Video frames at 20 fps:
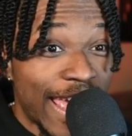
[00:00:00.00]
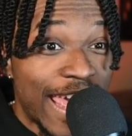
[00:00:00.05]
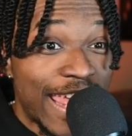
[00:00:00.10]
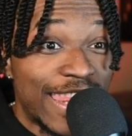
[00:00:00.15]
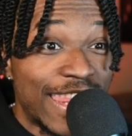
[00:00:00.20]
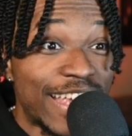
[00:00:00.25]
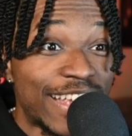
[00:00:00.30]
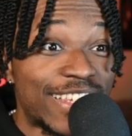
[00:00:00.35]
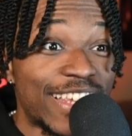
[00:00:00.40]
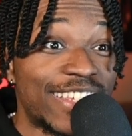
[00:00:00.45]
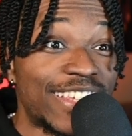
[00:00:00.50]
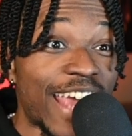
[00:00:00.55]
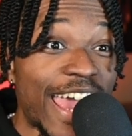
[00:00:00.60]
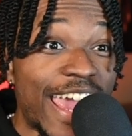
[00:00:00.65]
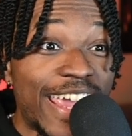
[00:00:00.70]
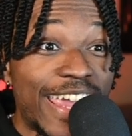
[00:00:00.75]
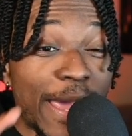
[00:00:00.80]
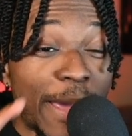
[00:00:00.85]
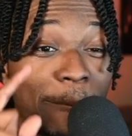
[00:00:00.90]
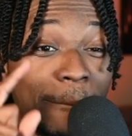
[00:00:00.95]
This is a
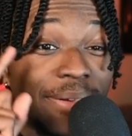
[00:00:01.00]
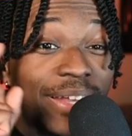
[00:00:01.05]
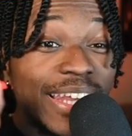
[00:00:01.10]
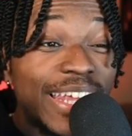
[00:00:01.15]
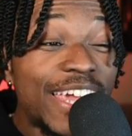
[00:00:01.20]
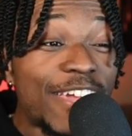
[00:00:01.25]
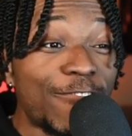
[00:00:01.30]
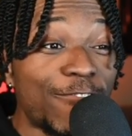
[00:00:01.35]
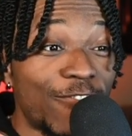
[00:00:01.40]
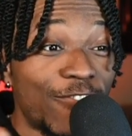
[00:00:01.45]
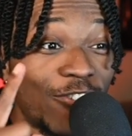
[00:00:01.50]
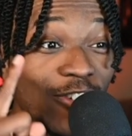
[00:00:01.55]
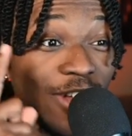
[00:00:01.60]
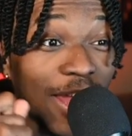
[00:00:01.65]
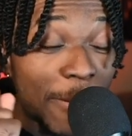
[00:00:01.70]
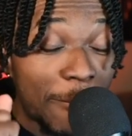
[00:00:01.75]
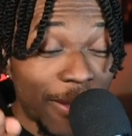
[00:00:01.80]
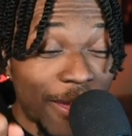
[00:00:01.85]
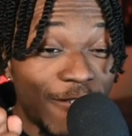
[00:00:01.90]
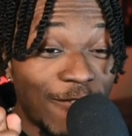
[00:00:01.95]
complete
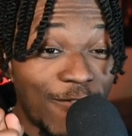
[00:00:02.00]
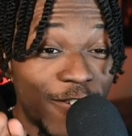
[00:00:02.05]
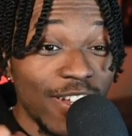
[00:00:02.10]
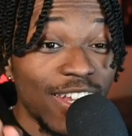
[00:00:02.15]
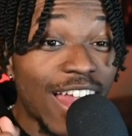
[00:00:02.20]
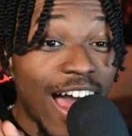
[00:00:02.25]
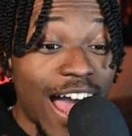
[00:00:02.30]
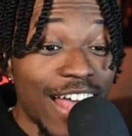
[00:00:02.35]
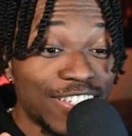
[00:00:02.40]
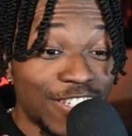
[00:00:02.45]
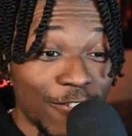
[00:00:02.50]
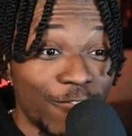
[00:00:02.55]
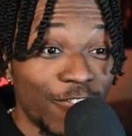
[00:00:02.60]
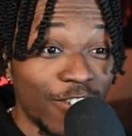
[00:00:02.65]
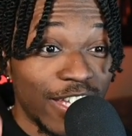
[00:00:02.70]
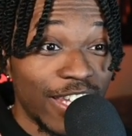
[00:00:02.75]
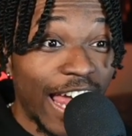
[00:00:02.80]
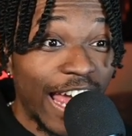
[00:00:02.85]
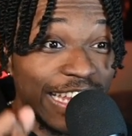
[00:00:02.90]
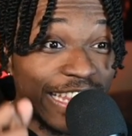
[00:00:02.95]
flip in
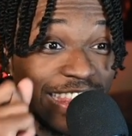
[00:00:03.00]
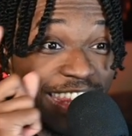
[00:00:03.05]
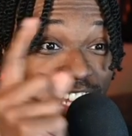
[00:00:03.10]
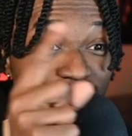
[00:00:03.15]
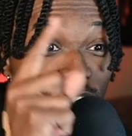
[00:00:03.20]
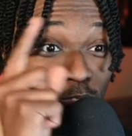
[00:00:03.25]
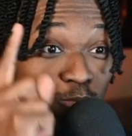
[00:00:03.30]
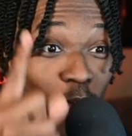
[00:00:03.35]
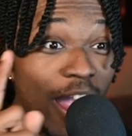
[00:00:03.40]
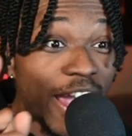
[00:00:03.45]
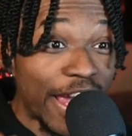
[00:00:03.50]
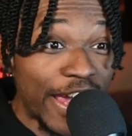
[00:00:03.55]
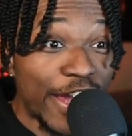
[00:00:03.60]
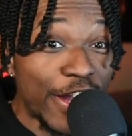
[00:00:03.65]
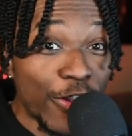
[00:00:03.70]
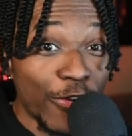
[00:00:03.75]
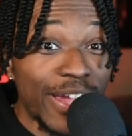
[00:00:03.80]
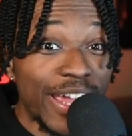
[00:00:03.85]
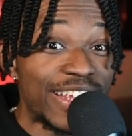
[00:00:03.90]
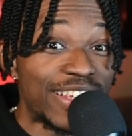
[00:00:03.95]
philosophy. Like this right
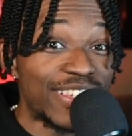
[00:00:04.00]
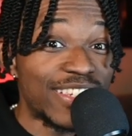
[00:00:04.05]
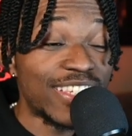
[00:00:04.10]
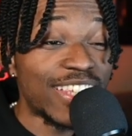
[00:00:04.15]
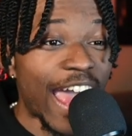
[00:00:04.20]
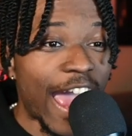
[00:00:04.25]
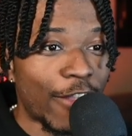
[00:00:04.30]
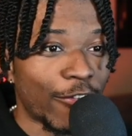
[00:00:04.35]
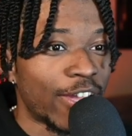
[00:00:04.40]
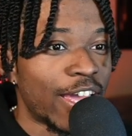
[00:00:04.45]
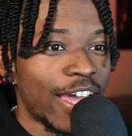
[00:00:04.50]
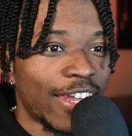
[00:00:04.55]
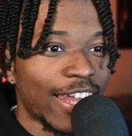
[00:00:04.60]
here is staggering.